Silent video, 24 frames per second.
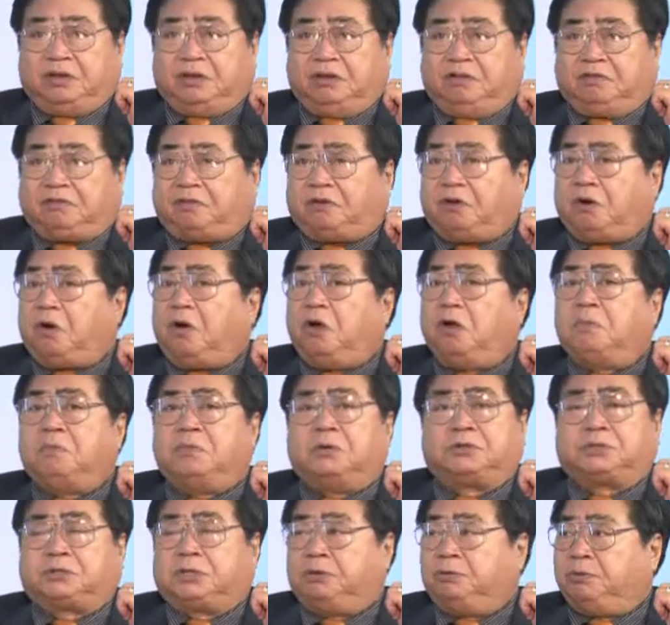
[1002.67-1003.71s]
for
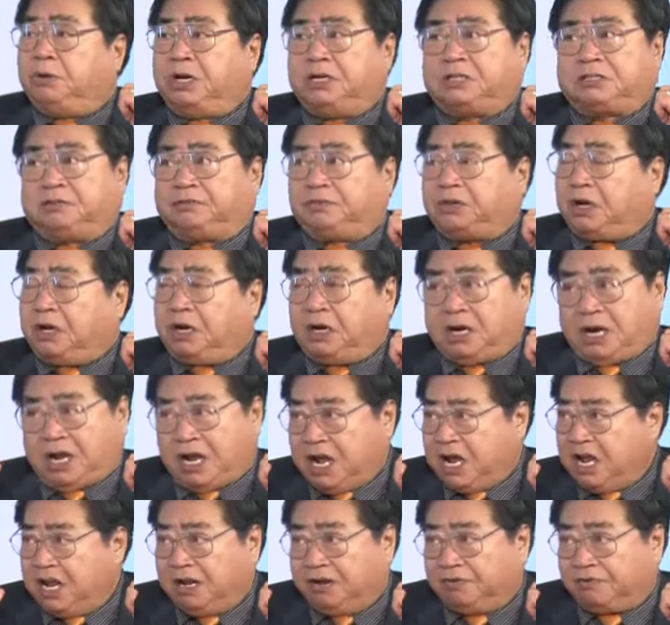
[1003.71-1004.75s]
almost the rest of their
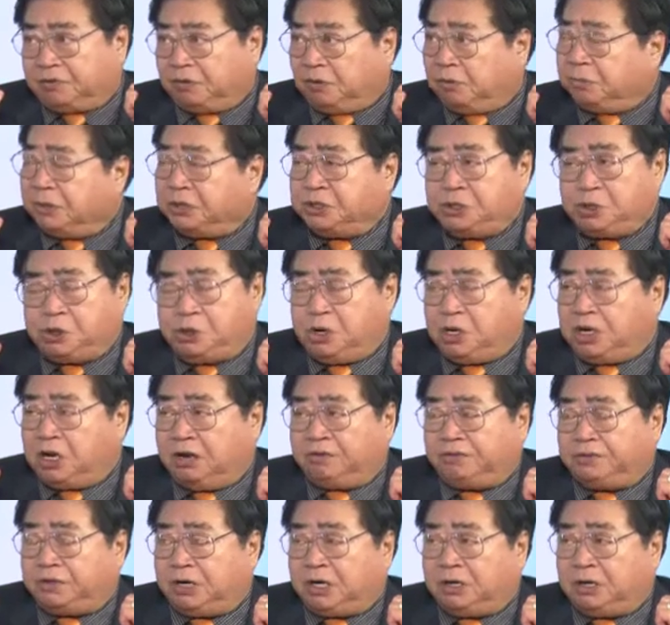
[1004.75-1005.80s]
life or majority
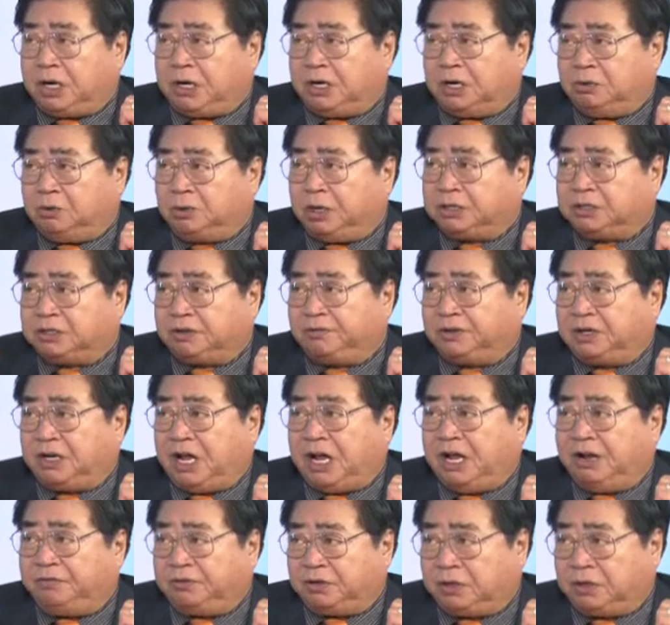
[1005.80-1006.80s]
of their rest of life.